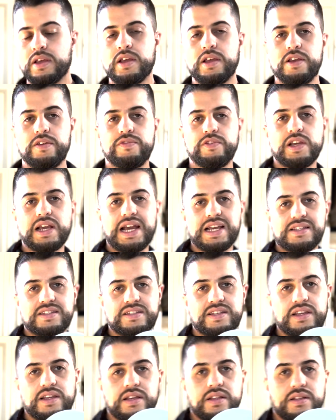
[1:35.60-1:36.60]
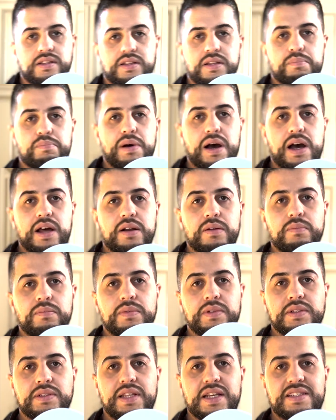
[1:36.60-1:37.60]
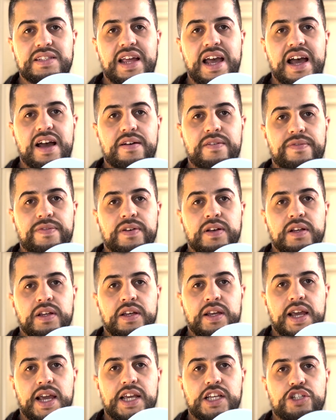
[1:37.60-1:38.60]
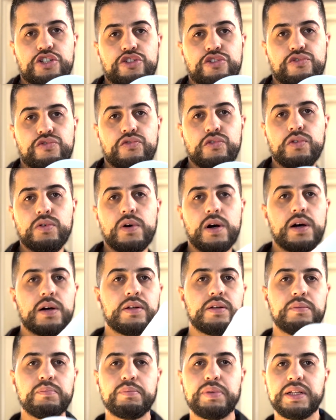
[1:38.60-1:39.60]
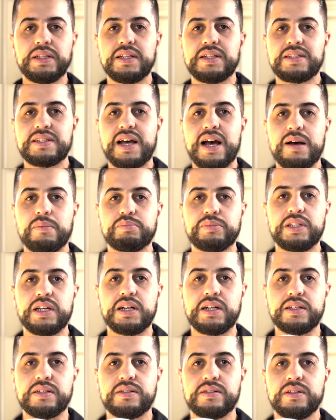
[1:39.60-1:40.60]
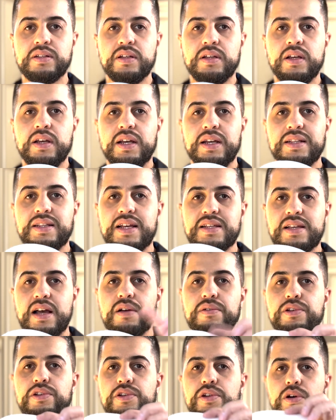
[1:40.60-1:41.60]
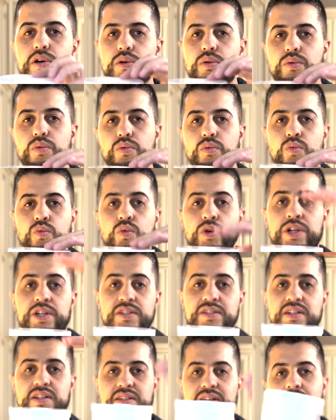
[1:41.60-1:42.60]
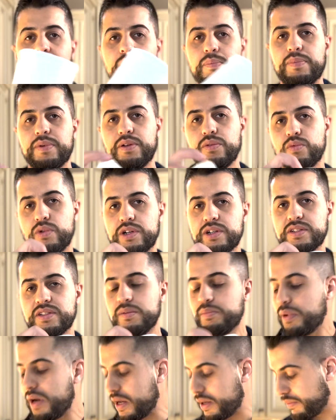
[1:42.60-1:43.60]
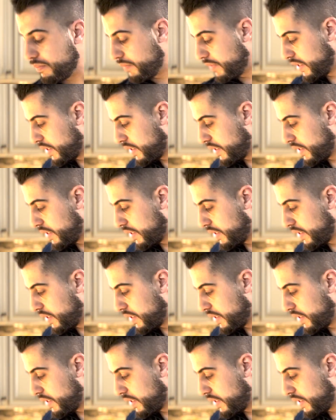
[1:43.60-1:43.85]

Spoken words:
If you guys see, the bottom doesn't have a screw on, but the top does. And that's how you know where's the top and where's the bottom.